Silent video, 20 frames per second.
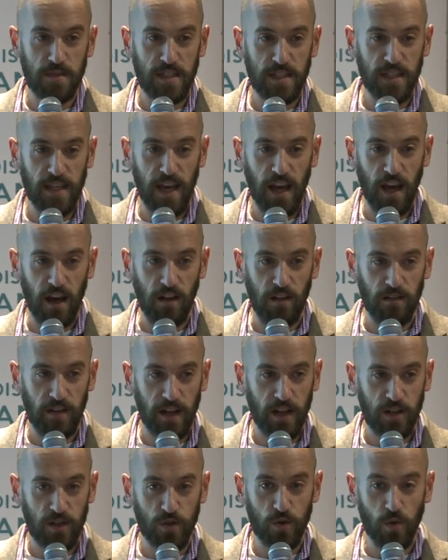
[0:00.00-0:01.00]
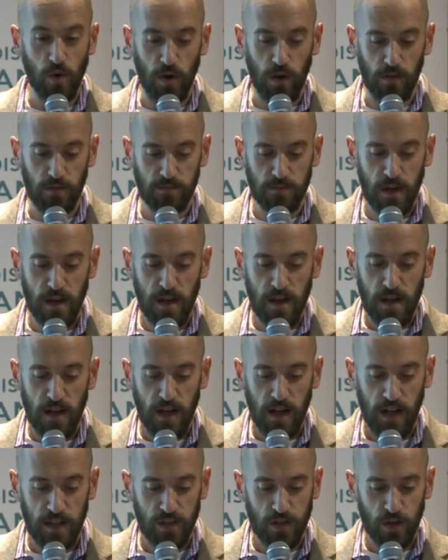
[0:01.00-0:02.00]
scale, like a tool,
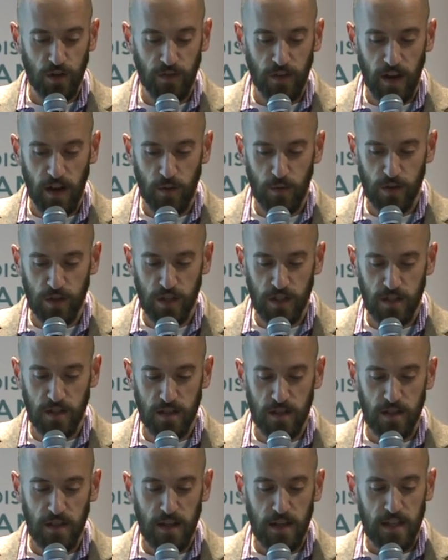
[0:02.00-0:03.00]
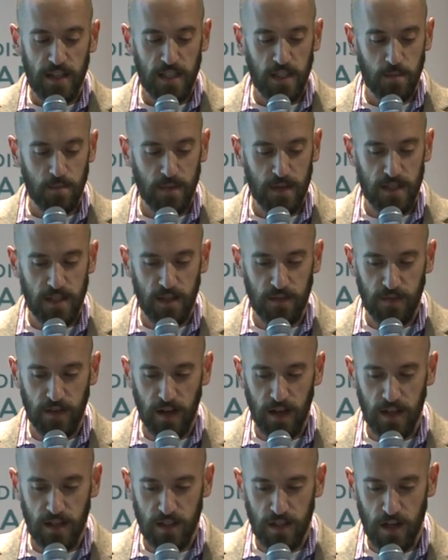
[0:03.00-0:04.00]
a survey which is
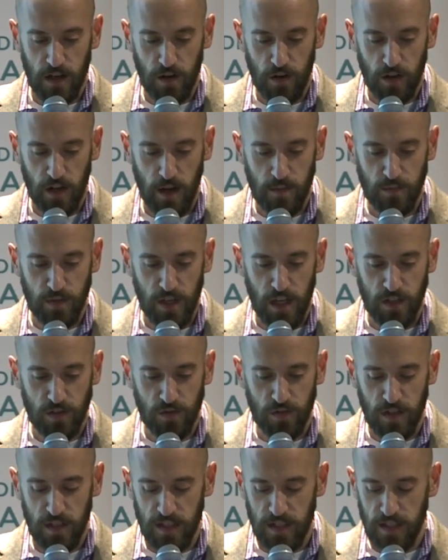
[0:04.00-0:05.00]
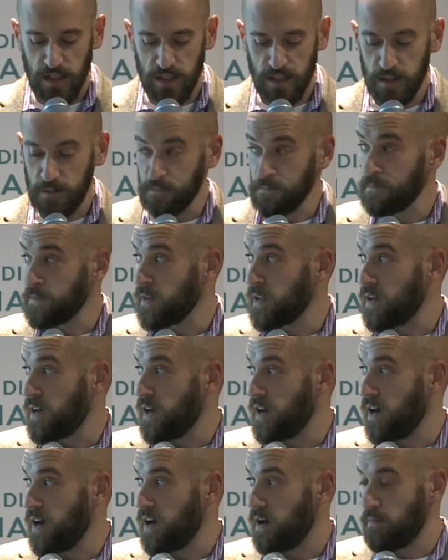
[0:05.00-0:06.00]
specific to Erdheim-Chester disease.
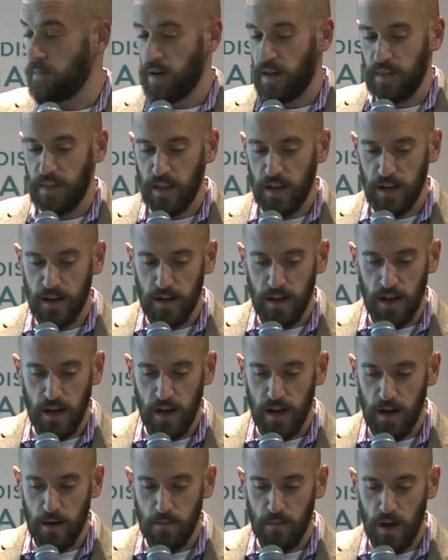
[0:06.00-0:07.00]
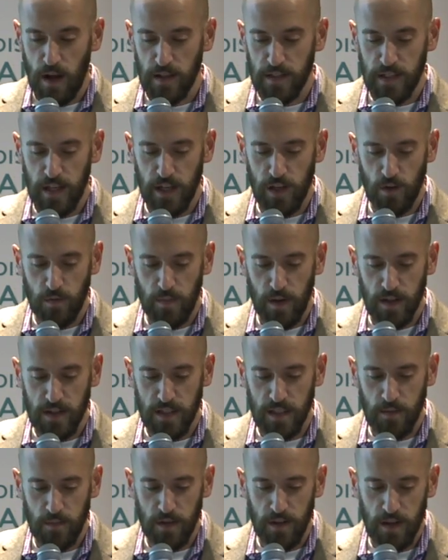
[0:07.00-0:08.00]
And then I'll tell you about
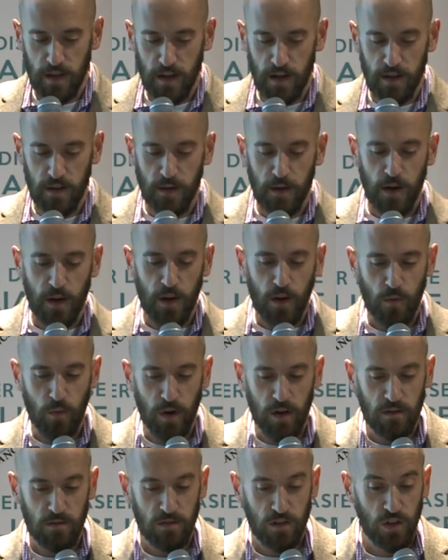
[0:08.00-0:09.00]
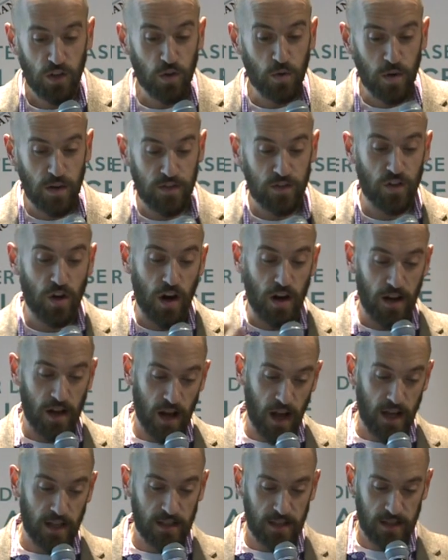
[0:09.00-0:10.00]
some of what you have taught
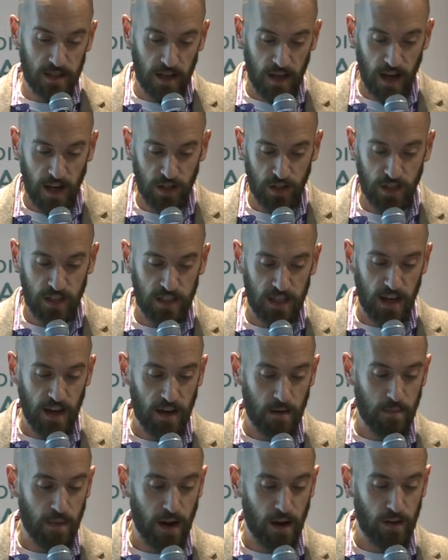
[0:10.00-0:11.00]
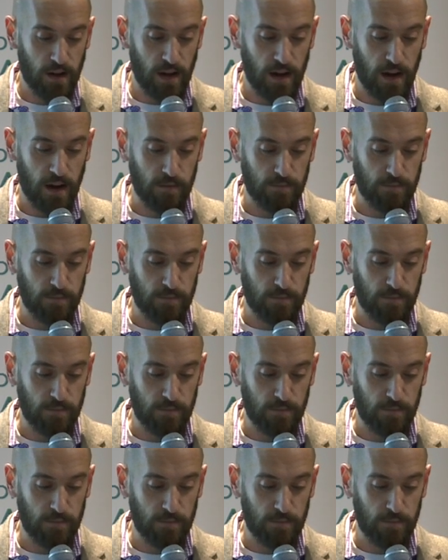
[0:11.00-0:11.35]
us, I should say, about